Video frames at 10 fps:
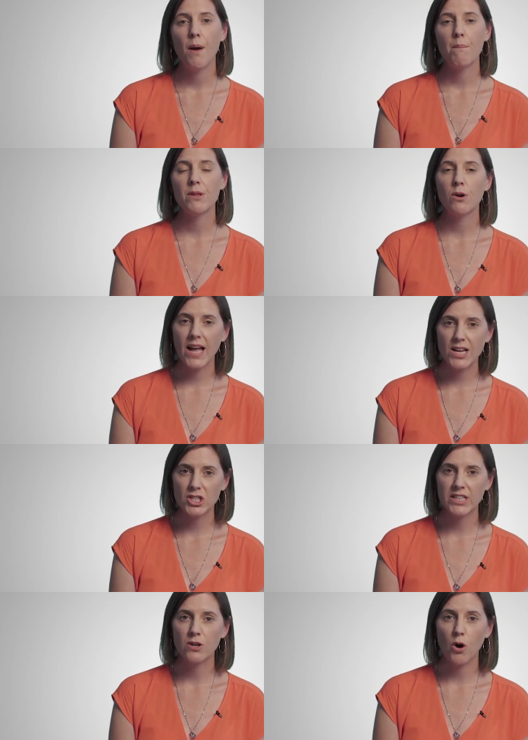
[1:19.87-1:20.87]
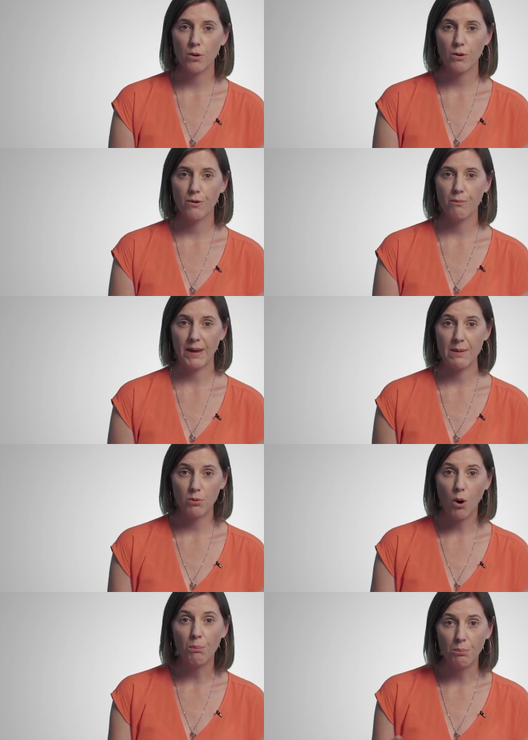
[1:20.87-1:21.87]
but not actually got
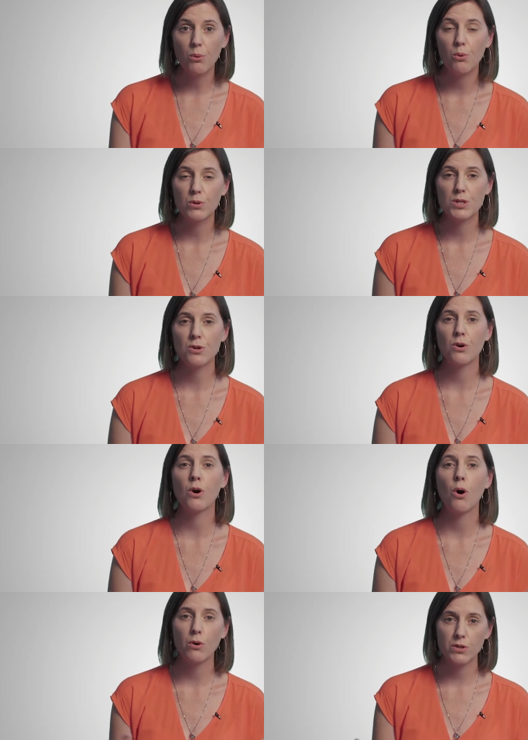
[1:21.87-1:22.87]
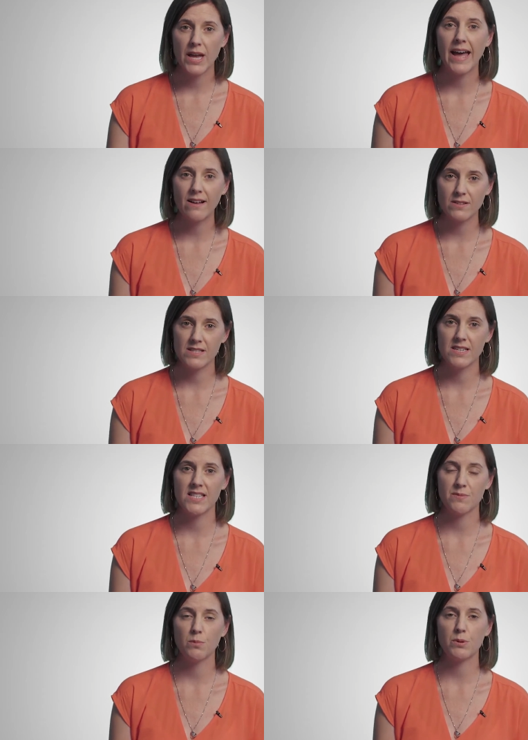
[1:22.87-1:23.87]
people on board, not gone out to
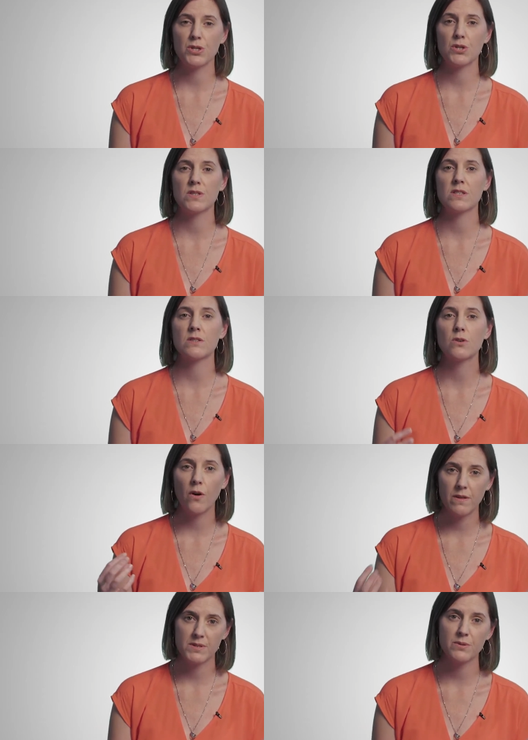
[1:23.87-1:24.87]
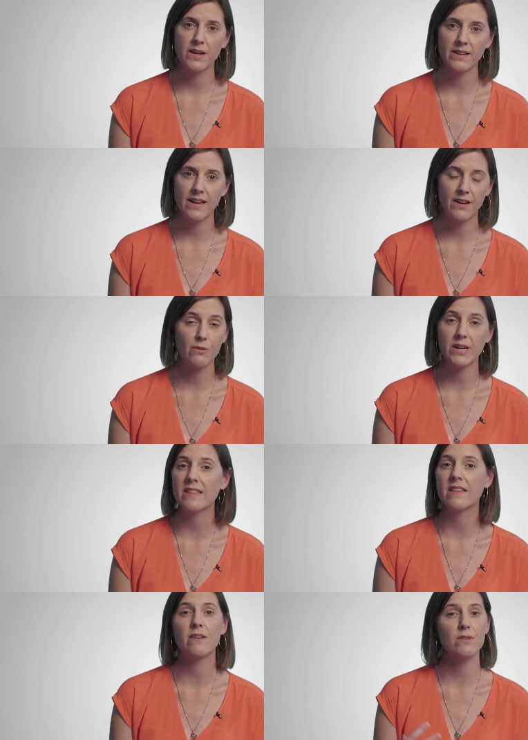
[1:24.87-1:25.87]
these small producers, got them to agree
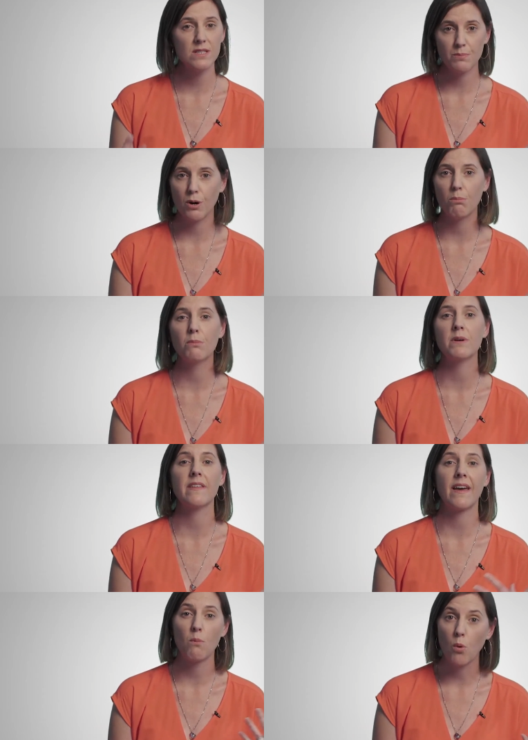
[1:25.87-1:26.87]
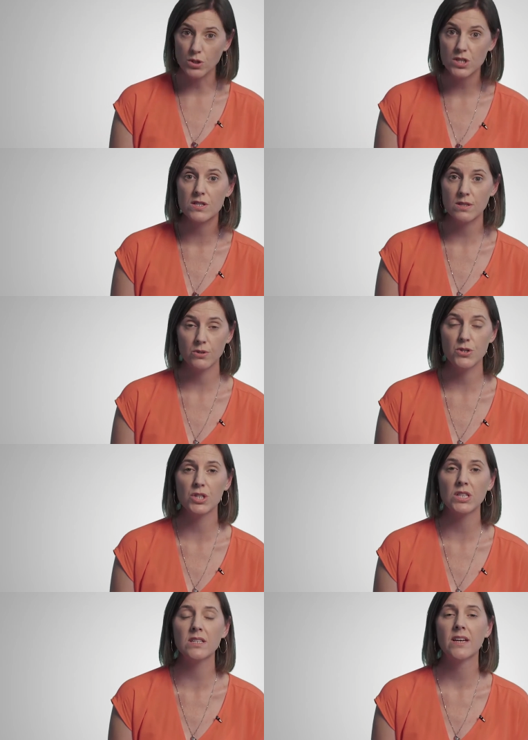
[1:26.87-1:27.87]
that there is a problem and that they want a
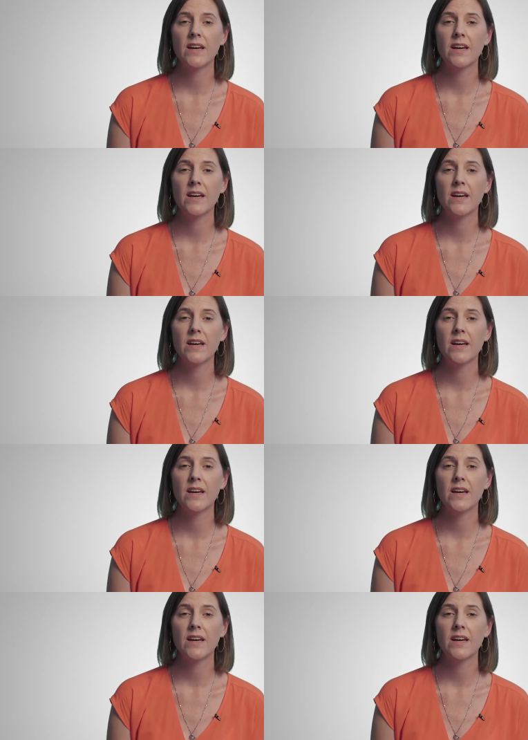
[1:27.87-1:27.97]
solution,